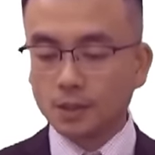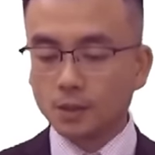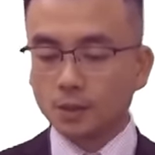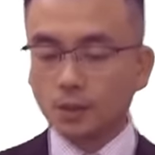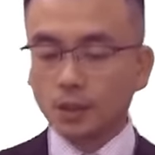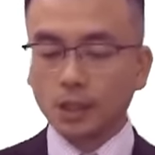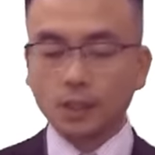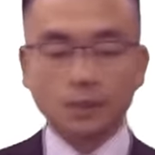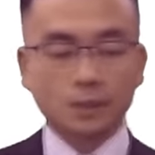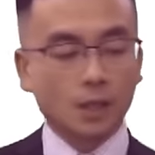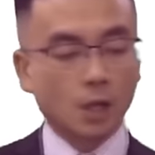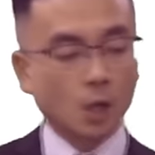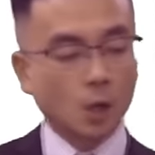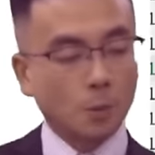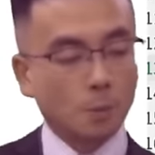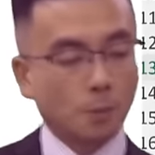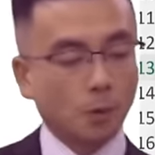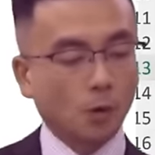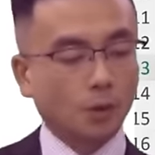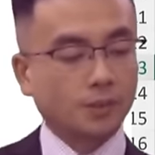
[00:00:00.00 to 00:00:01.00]
okay,
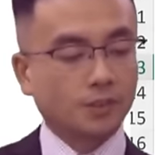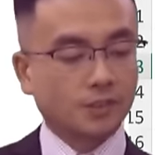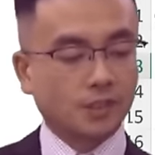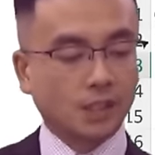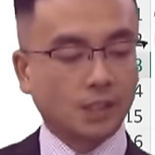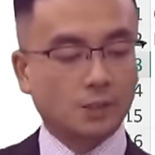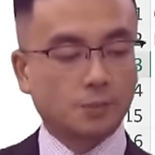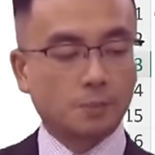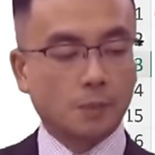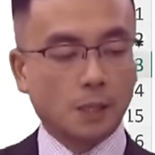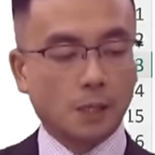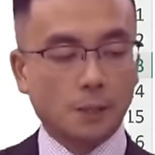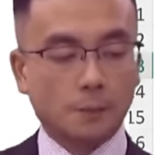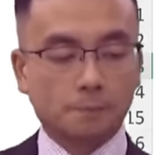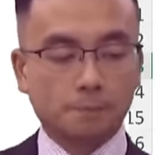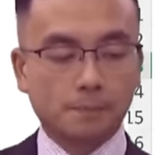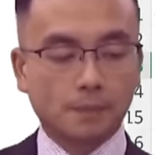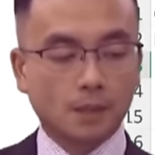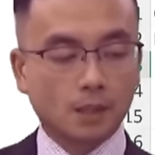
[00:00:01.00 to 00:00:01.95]
9.6 million.